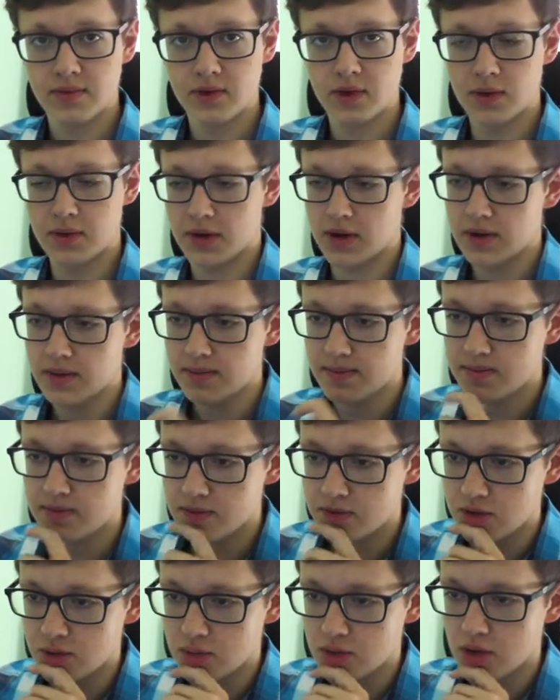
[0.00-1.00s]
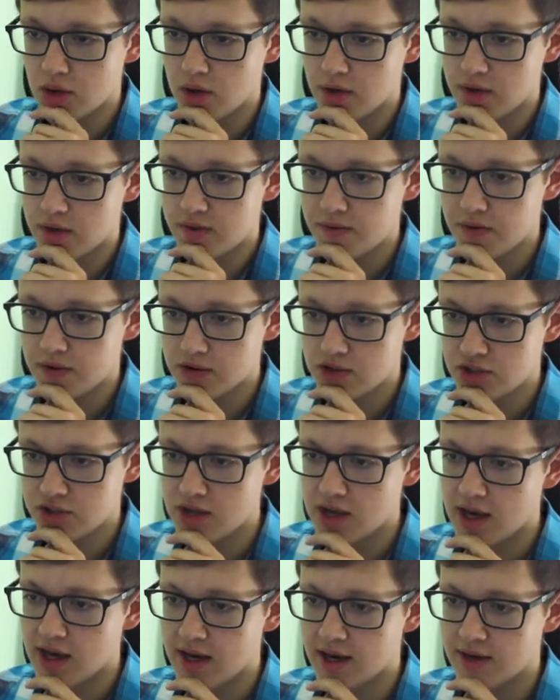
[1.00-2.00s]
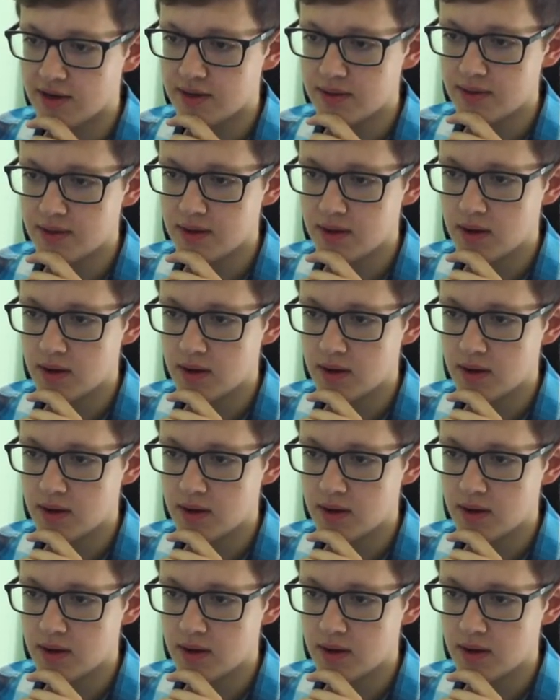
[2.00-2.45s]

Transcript: Okay, so we're calling the function add,